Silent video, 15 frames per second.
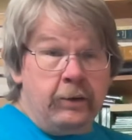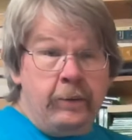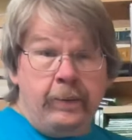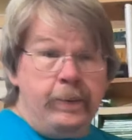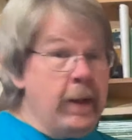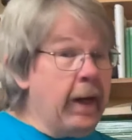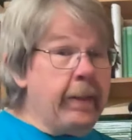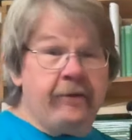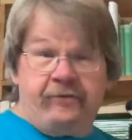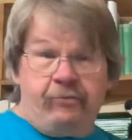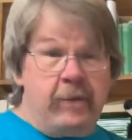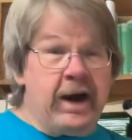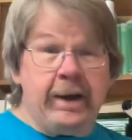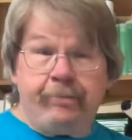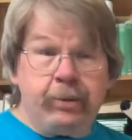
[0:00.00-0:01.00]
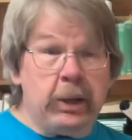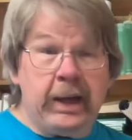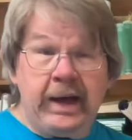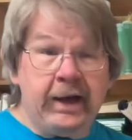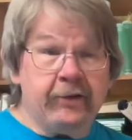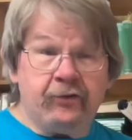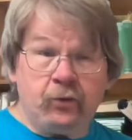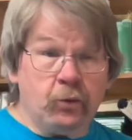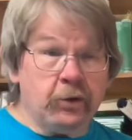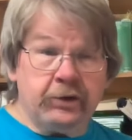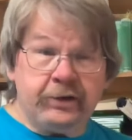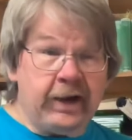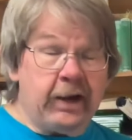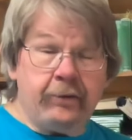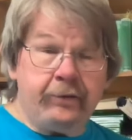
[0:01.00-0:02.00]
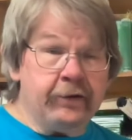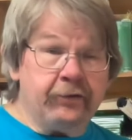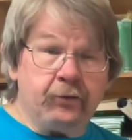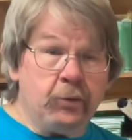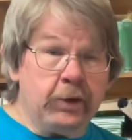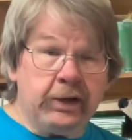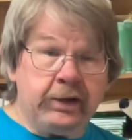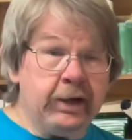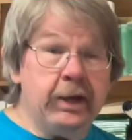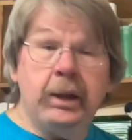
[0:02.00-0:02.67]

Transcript: None of my plans worked out this week